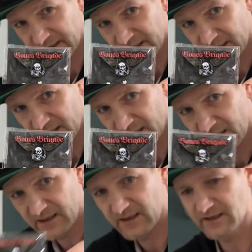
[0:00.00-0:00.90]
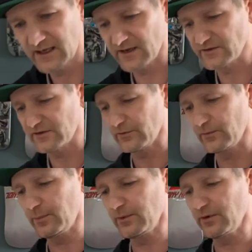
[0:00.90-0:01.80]
uh, yeah, just the
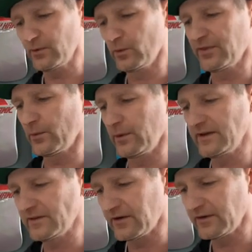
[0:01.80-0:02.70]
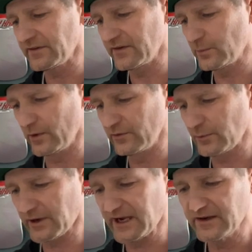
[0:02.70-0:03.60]
Ripper with the wings there. It says Bones
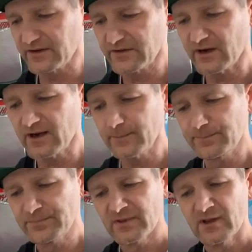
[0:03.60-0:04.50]
Brigade on top.